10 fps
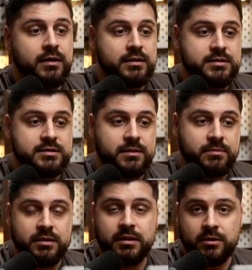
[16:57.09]
This is
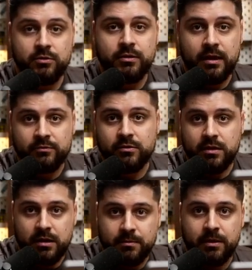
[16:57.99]
something that you have to
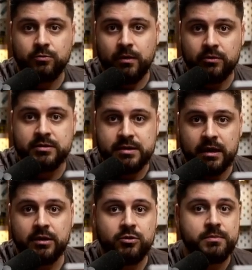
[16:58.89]
think about while
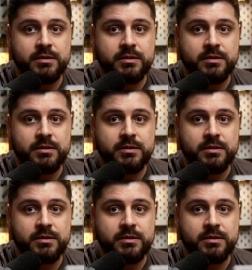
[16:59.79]
designing your